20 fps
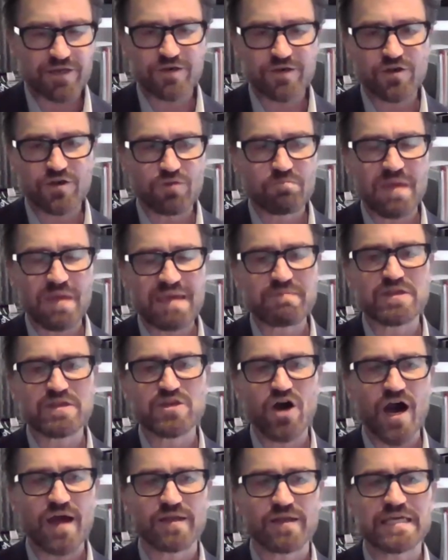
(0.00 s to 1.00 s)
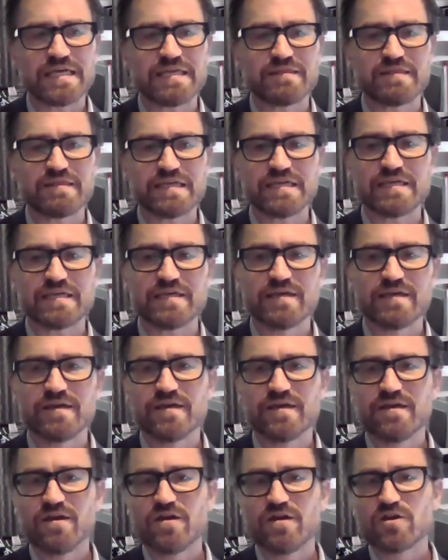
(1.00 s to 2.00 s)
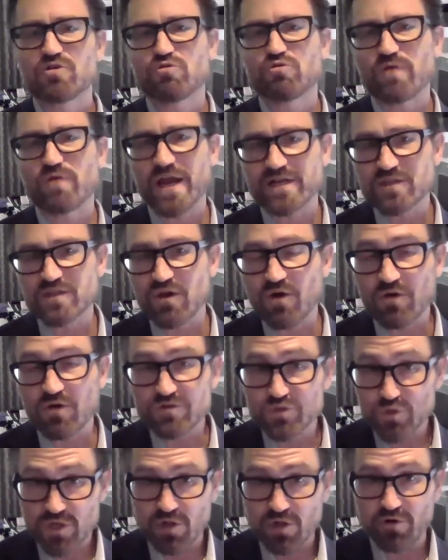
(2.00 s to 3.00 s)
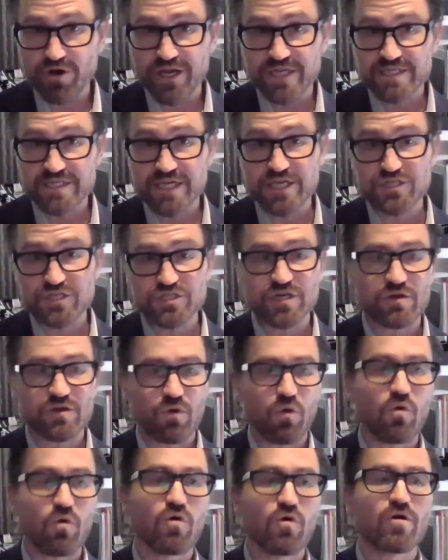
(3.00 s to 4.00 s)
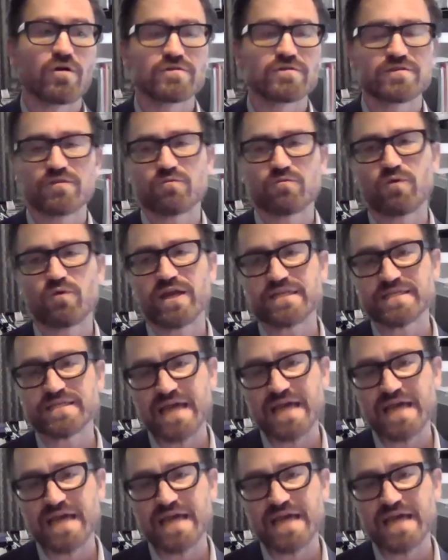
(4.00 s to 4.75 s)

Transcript: maybe not in the correct drill orientation or to the right